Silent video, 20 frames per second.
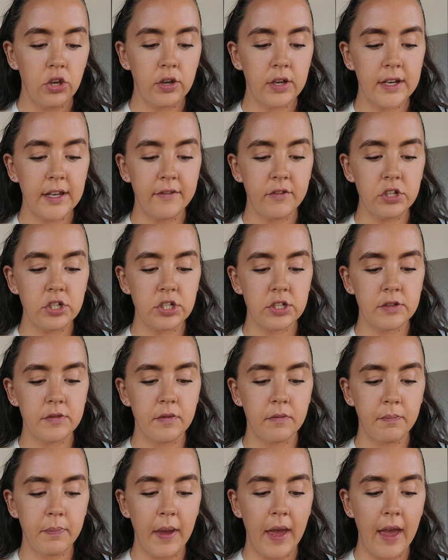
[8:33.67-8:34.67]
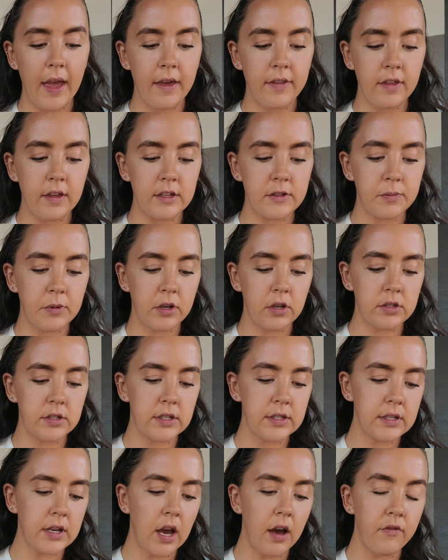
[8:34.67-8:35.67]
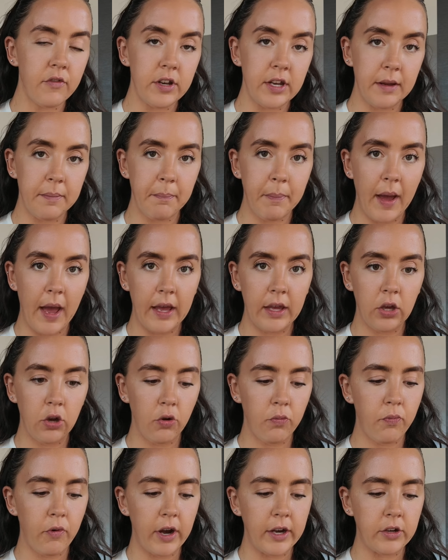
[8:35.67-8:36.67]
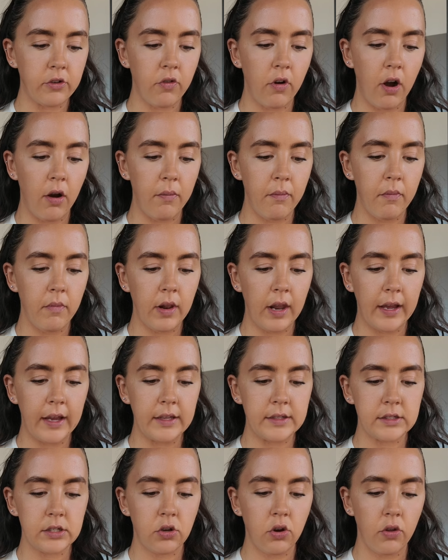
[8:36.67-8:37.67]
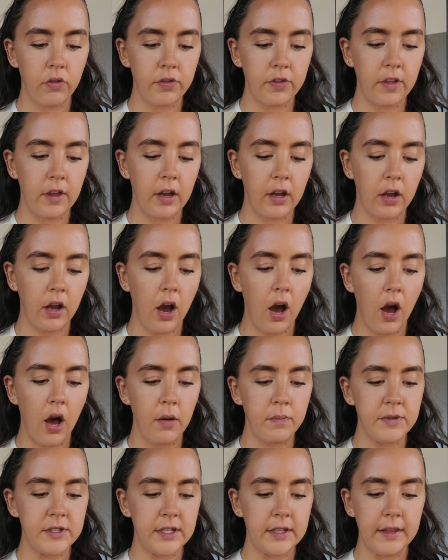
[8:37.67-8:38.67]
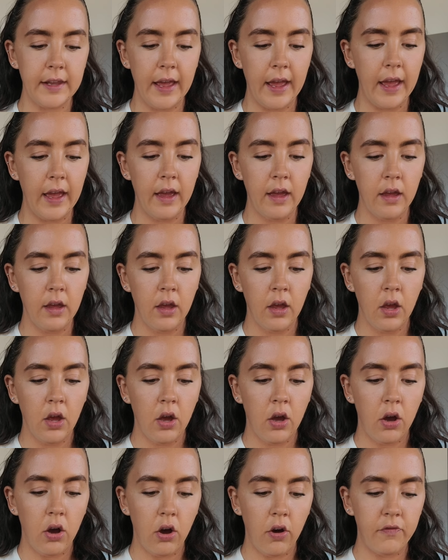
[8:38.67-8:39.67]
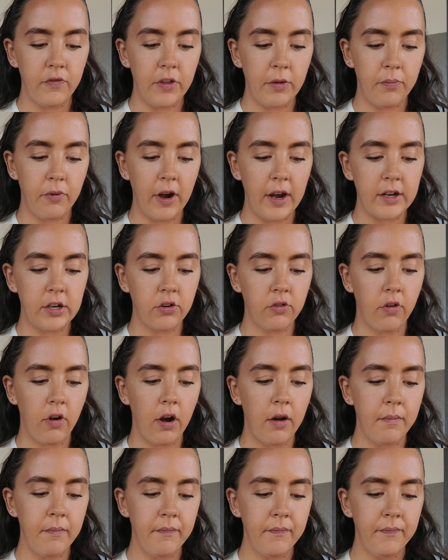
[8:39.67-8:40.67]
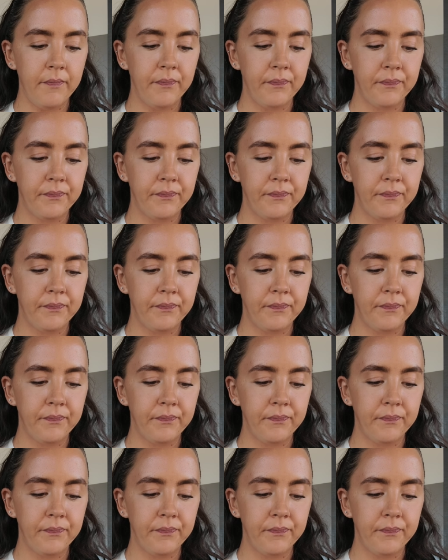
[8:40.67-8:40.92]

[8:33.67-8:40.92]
can even just pair this because it's covered in panko breadcrumb, like it's got the carbs in there of the breadcrumb.